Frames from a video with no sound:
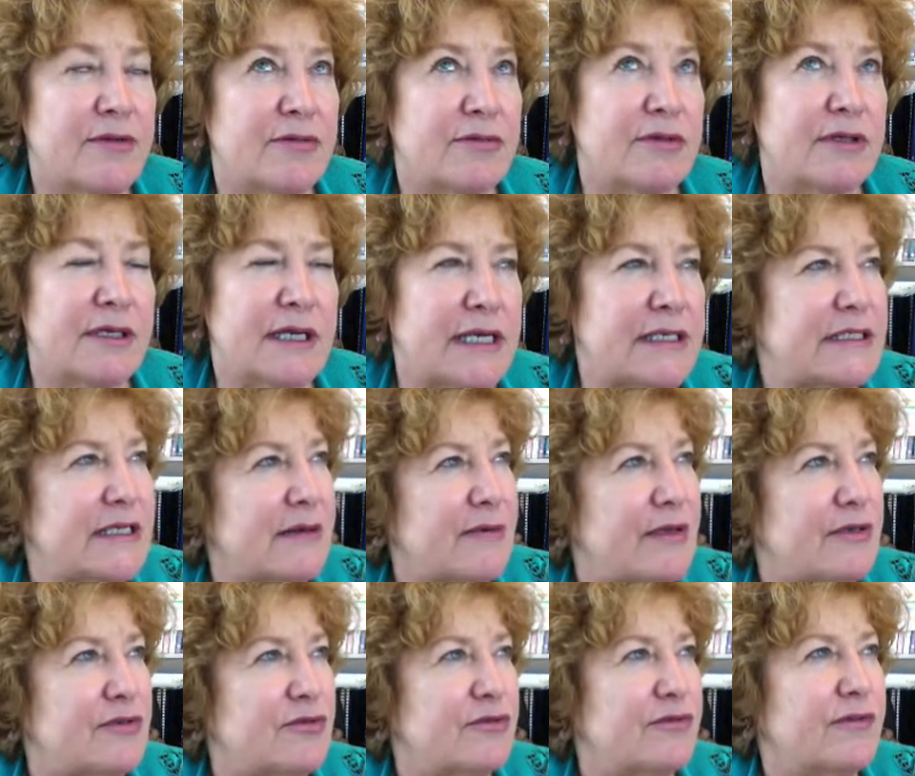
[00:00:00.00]
the next time I
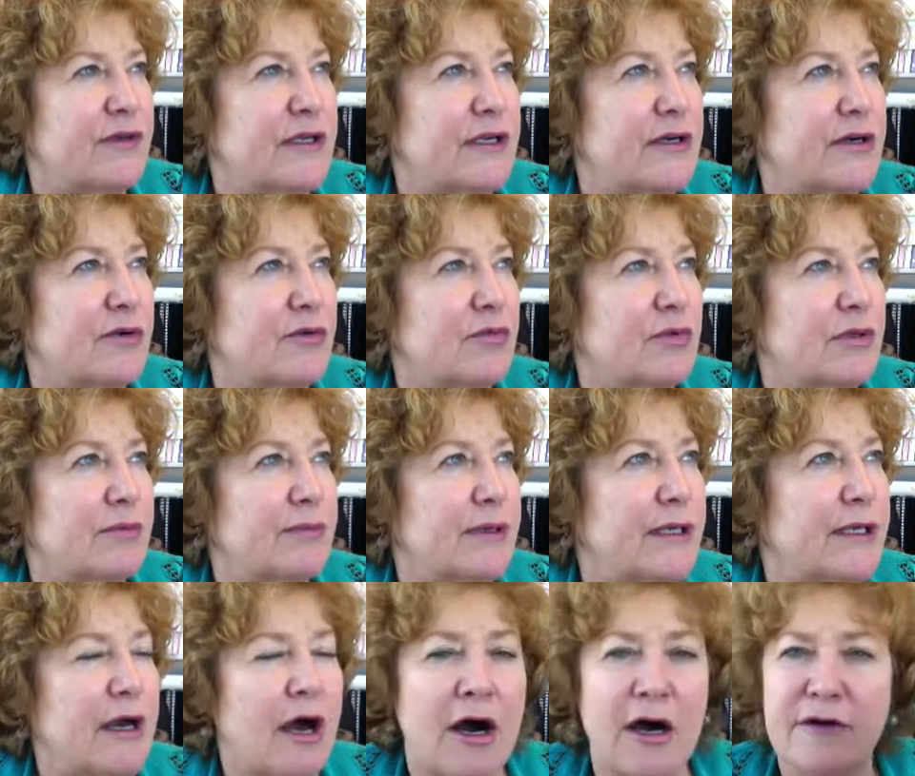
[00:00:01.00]
do a video will
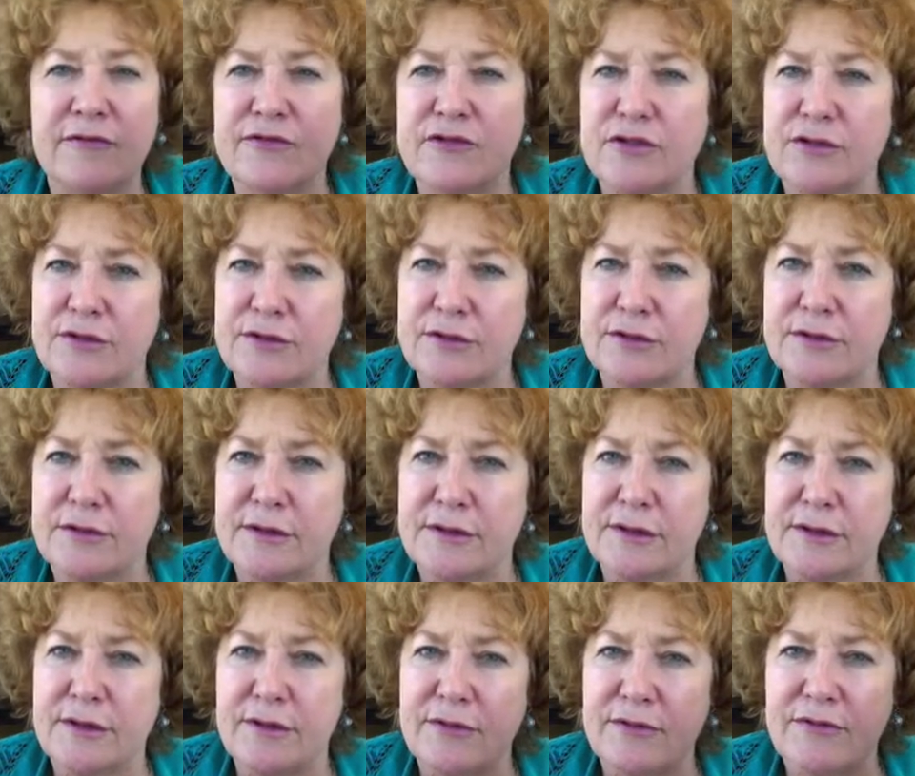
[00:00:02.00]
be after
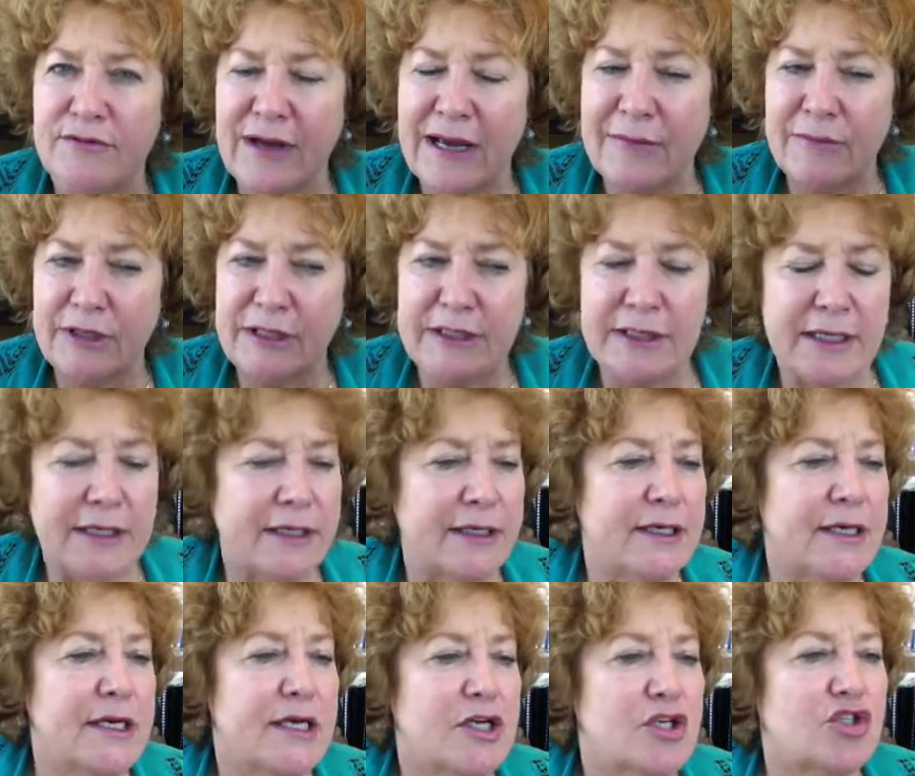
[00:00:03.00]
Family Day.
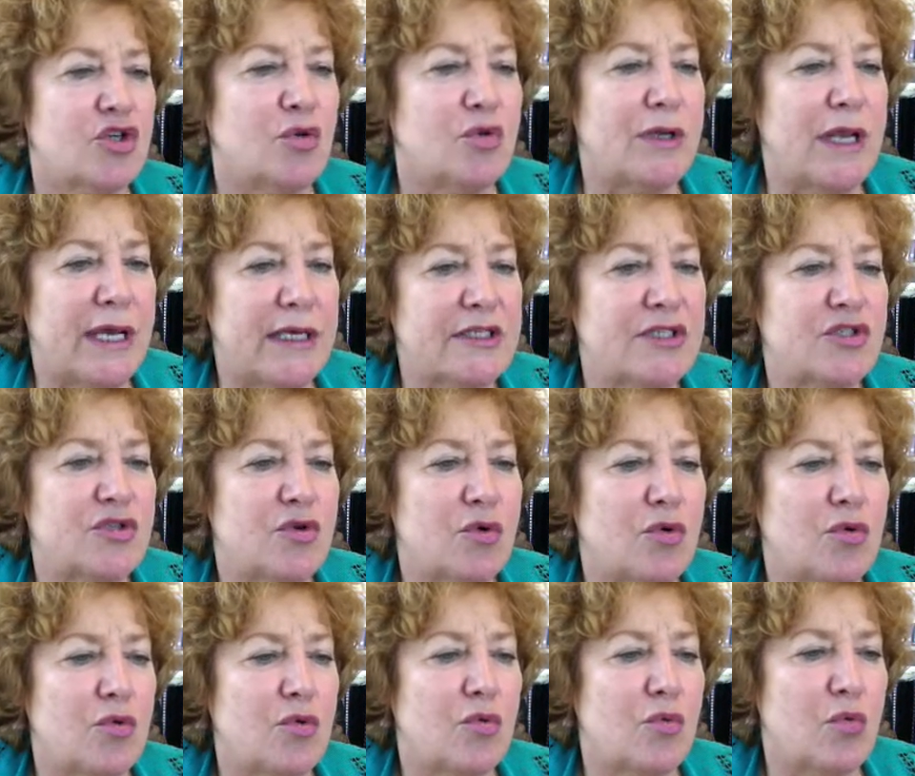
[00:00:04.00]
So next
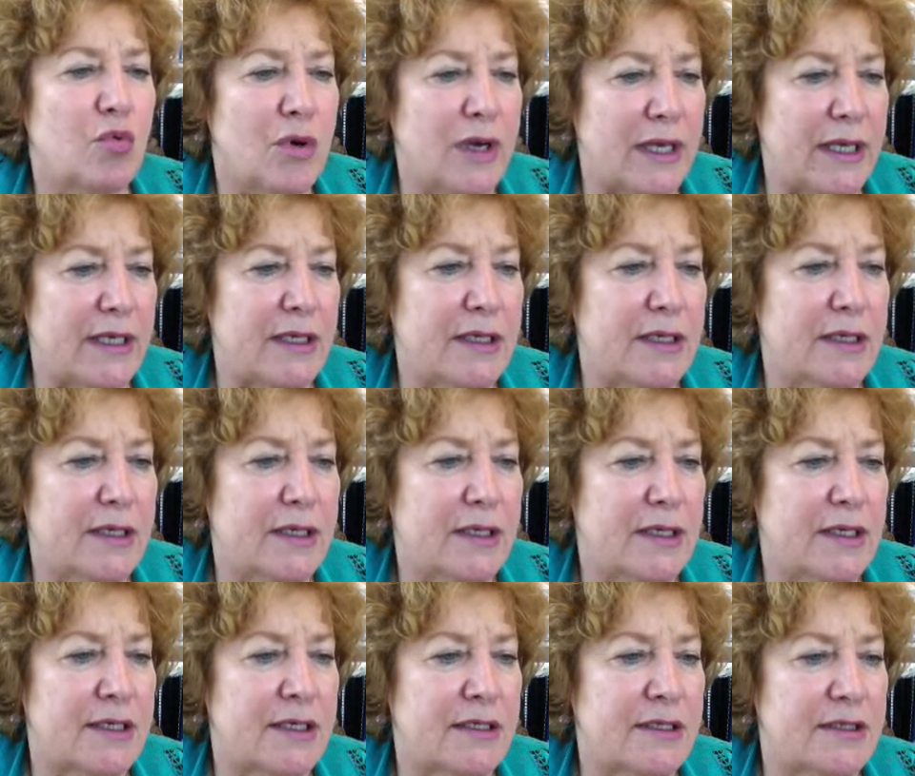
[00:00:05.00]
week
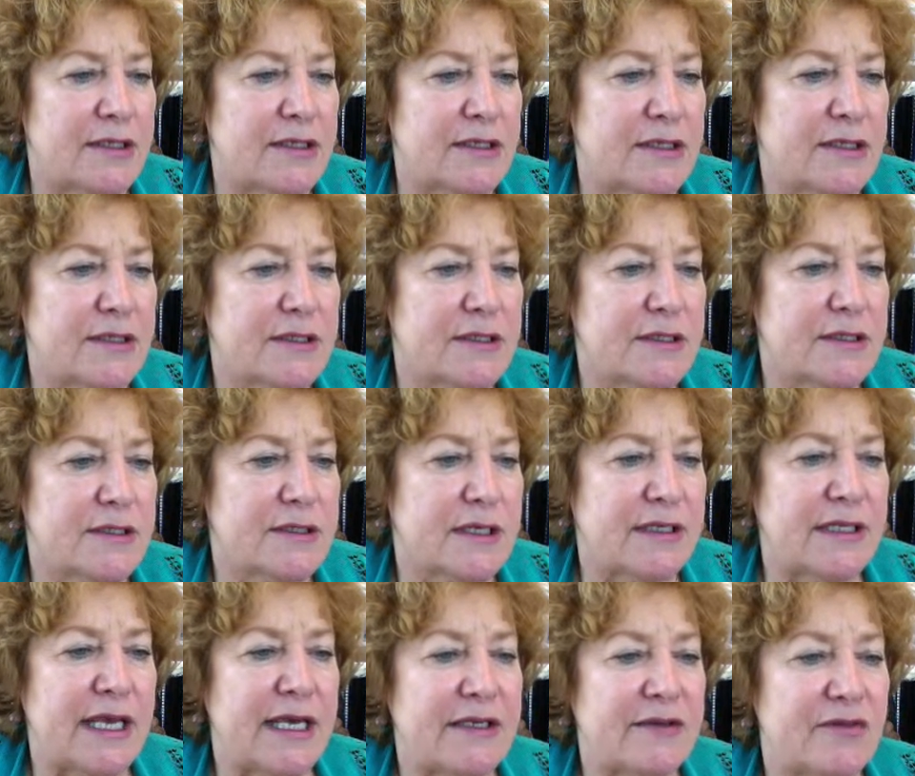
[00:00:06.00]
is,
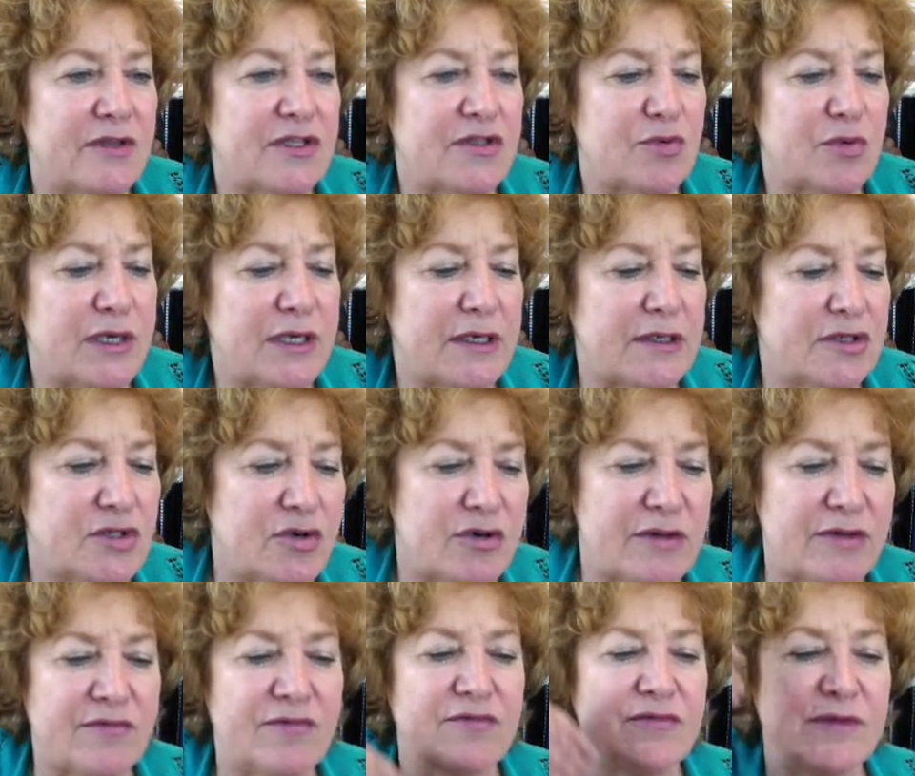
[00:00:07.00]
at the end of this week,
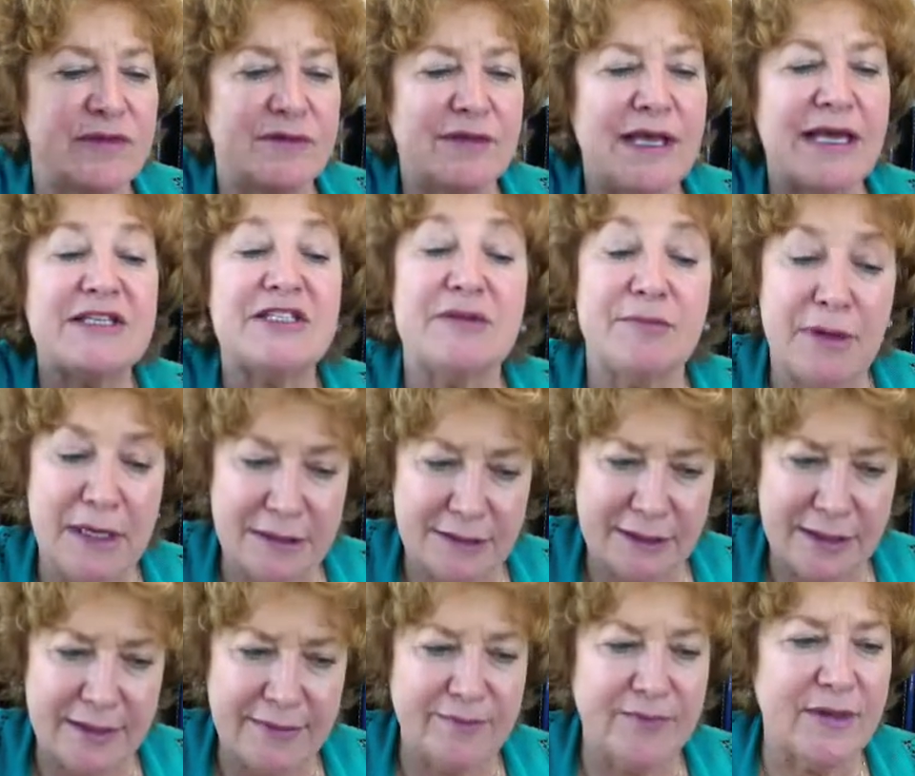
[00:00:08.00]
the next
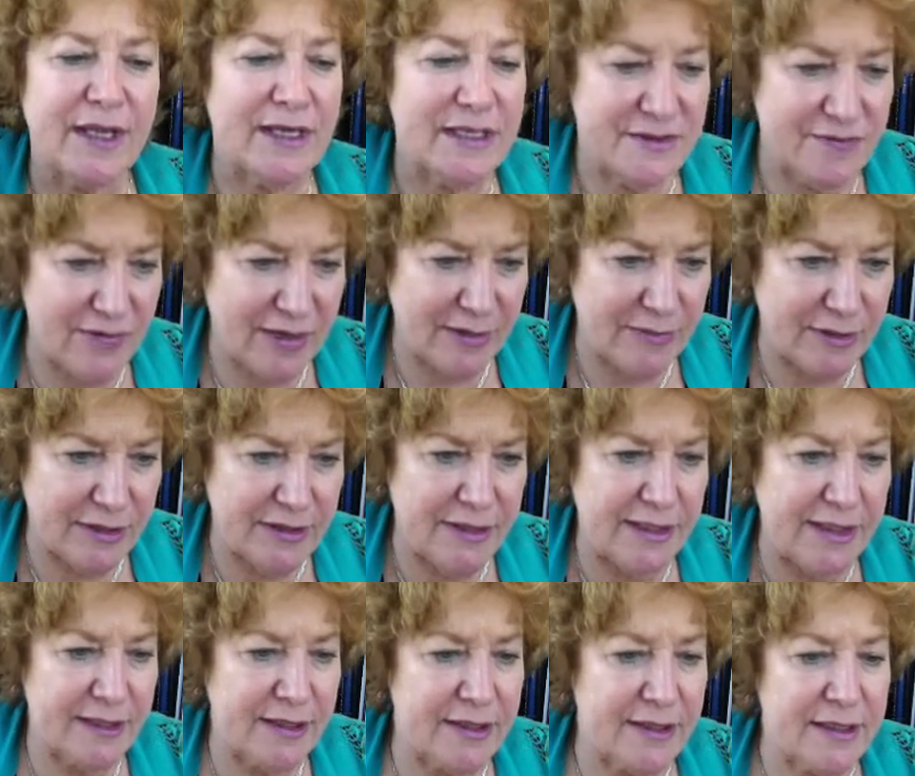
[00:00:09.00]
Monday is Family
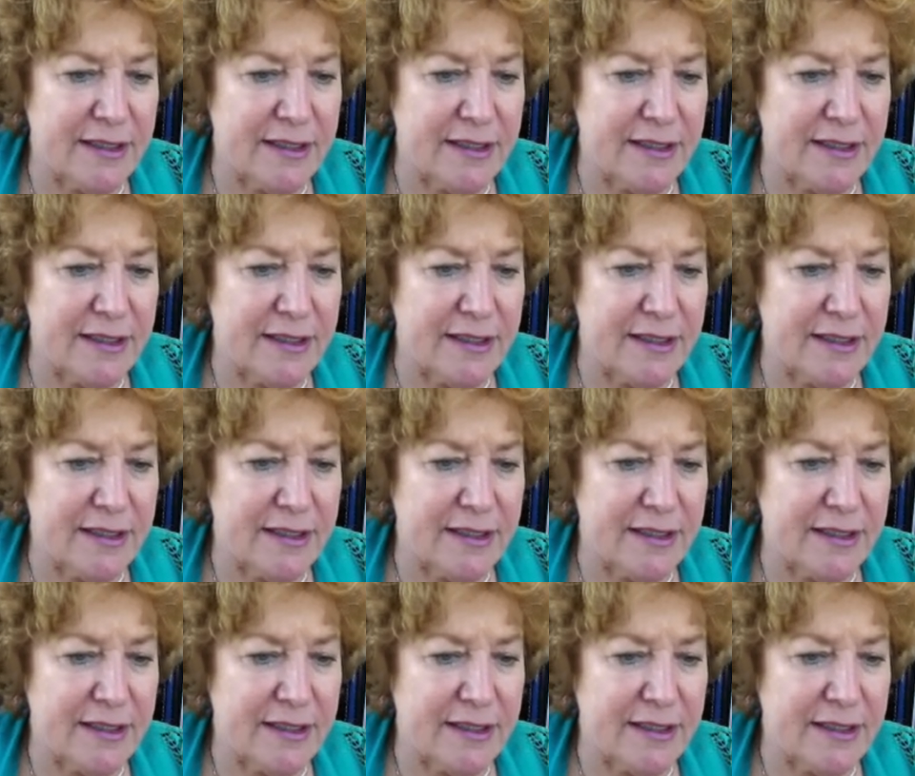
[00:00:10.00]
Day.